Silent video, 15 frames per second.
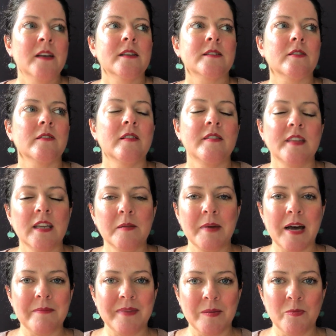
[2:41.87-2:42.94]
So the thing
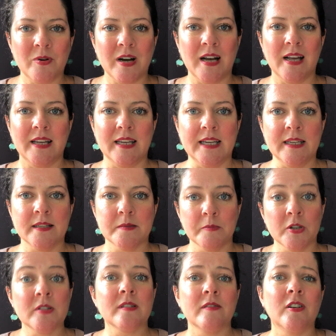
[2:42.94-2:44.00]
about memoir is
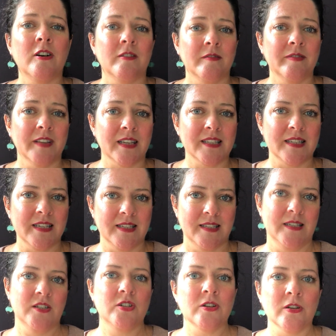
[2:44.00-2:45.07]
most of the conflict is
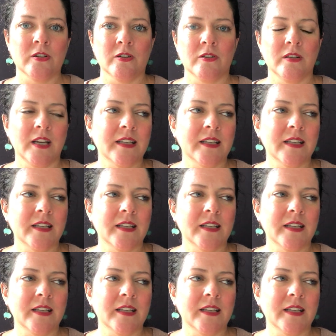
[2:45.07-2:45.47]
internal,